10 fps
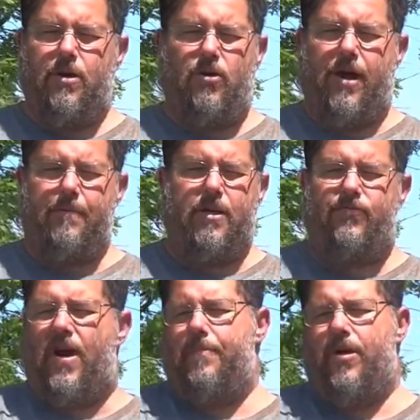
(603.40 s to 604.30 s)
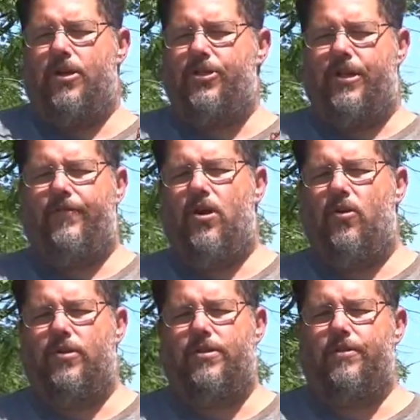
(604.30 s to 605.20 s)
bow, not much vibration, even
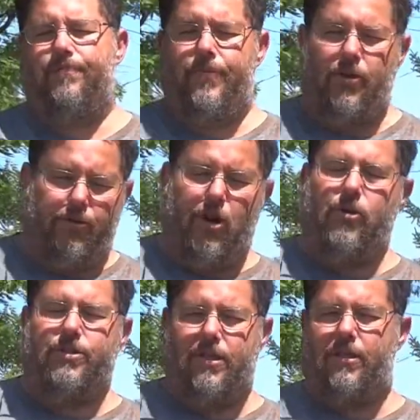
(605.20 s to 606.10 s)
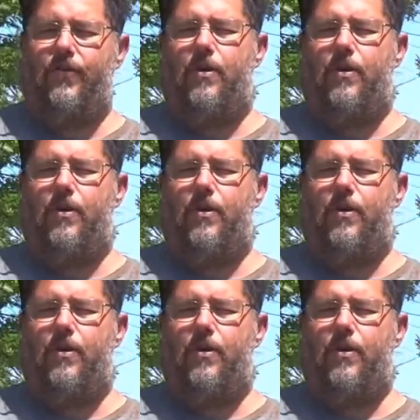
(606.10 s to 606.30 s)
though you'll notice it if you